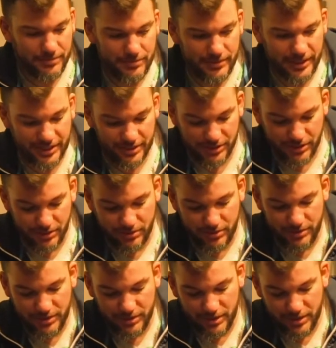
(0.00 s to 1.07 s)
like
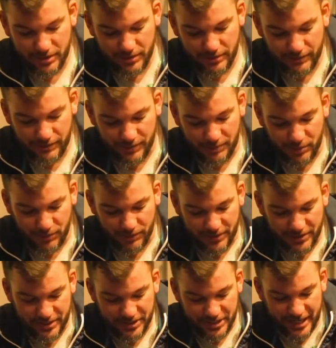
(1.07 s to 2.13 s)
so, flip it over to
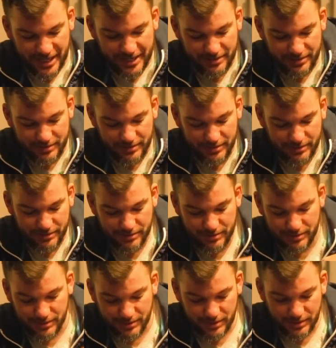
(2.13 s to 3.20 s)
this side,
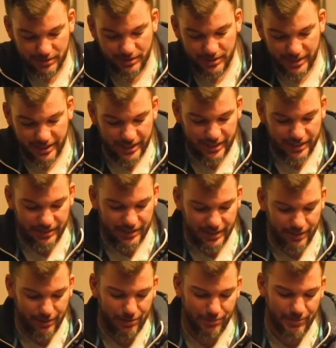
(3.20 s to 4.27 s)
and
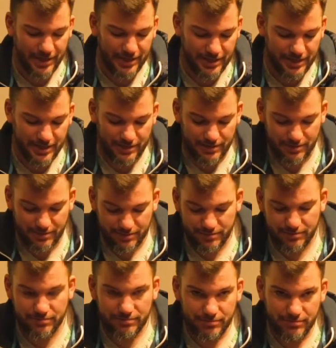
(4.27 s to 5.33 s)
then thread in
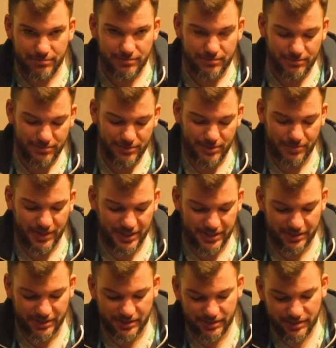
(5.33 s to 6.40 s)
the
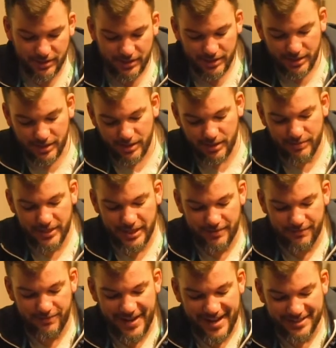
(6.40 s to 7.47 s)
piece
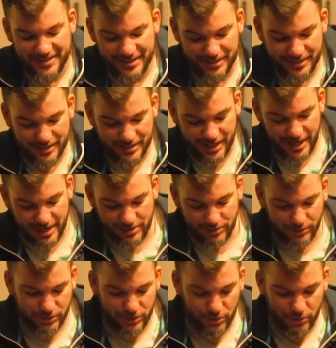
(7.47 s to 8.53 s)
that fastens the
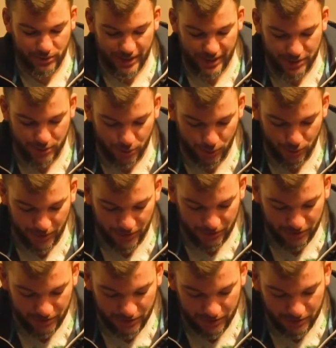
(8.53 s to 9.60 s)
handle to the actual reel.
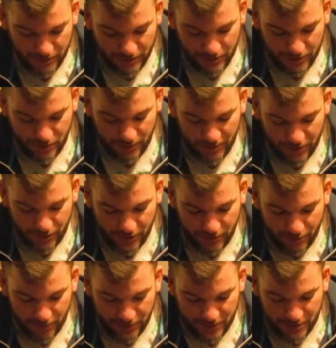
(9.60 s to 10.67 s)
So I'm going to go ahead and
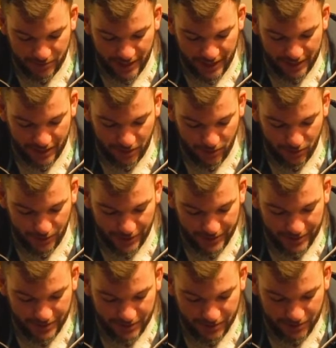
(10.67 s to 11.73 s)
put this back how it
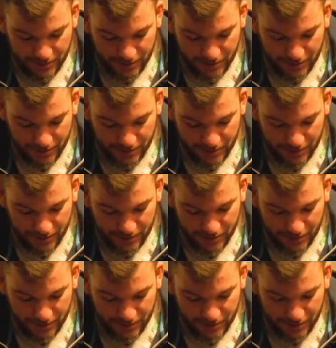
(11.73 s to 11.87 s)
was.